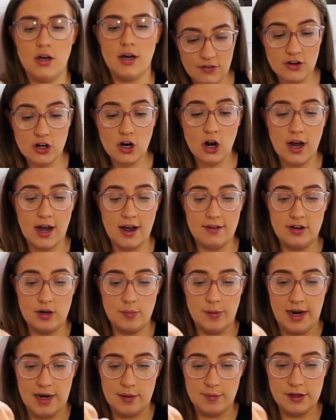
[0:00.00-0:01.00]
If you're not having
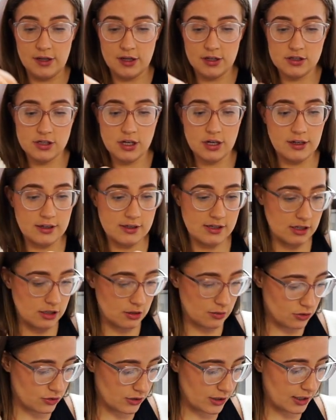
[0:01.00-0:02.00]
a baby, you could turn this
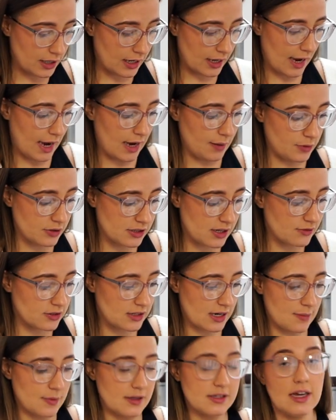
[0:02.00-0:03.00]
into a drinking game because every
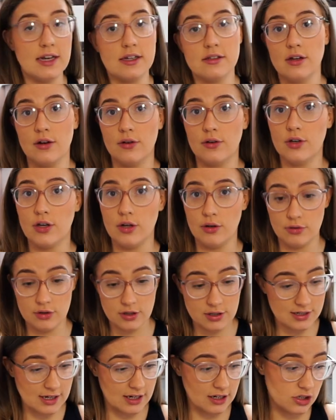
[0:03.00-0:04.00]
time I say so cute, you
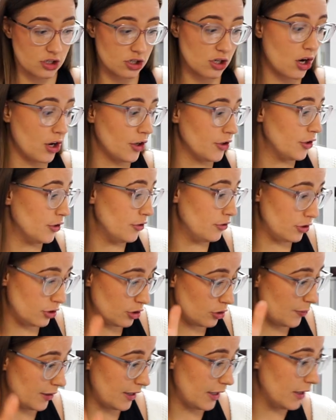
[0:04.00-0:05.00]
could take a shot and you,
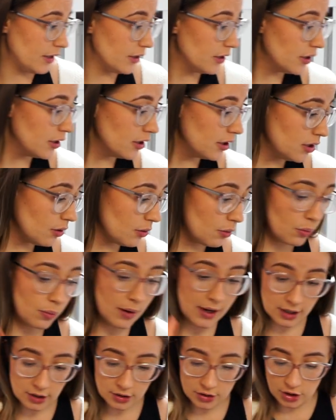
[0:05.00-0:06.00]
you'll be
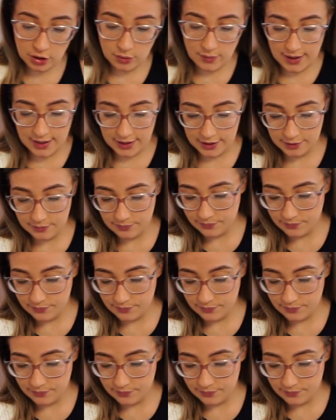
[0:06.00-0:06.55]
well on your way.